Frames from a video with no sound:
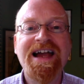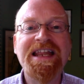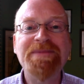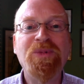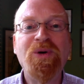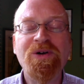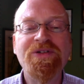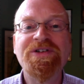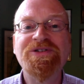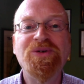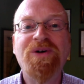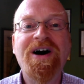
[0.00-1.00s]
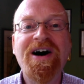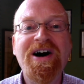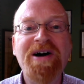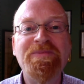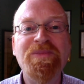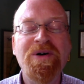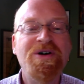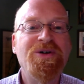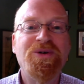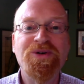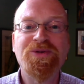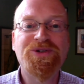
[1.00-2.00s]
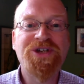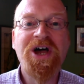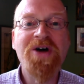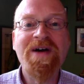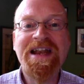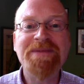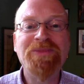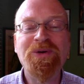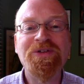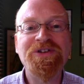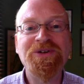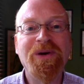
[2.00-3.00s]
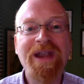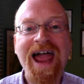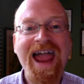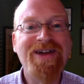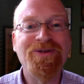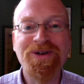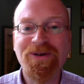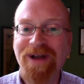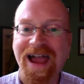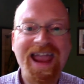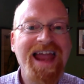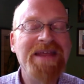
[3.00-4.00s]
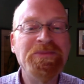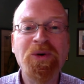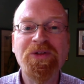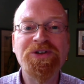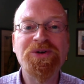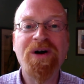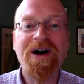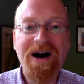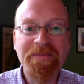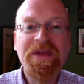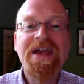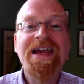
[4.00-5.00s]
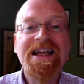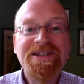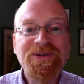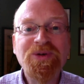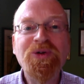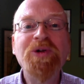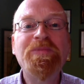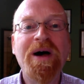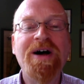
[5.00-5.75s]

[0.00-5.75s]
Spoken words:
any more than your arm, or your toe any more than your leg any more than your arm. It's all